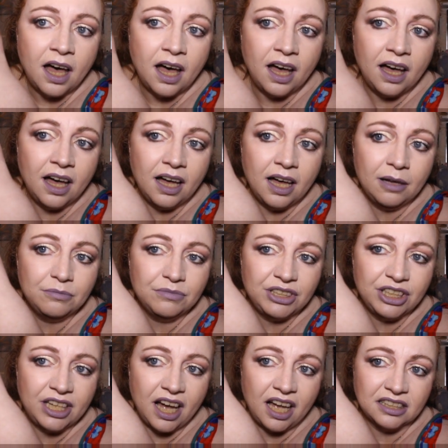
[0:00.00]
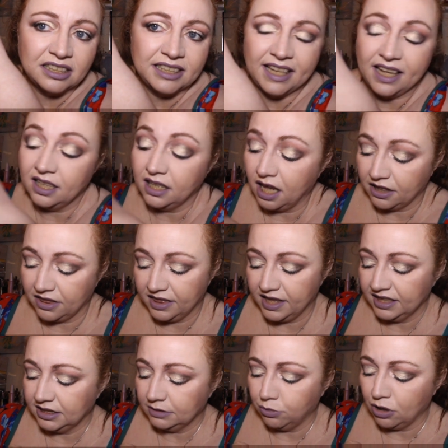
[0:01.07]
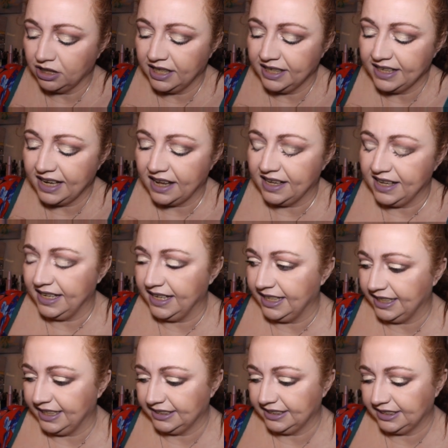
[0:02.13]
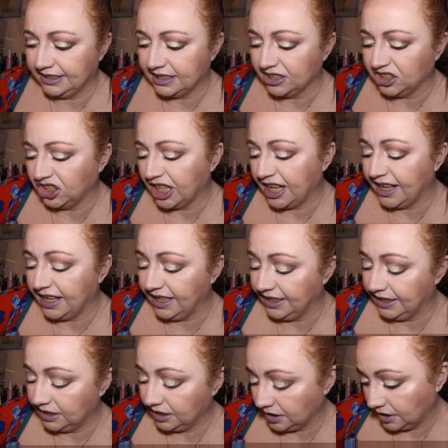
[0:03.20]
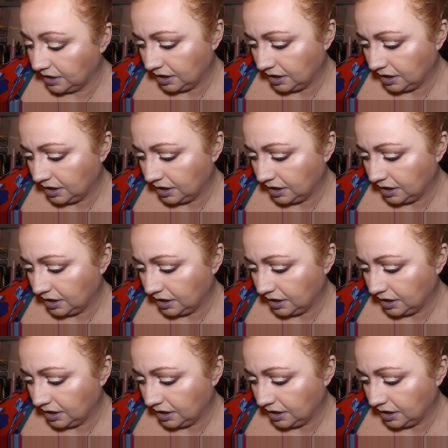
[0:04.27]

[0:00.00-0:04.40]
Um, you can't see it a lot. This one here is the shade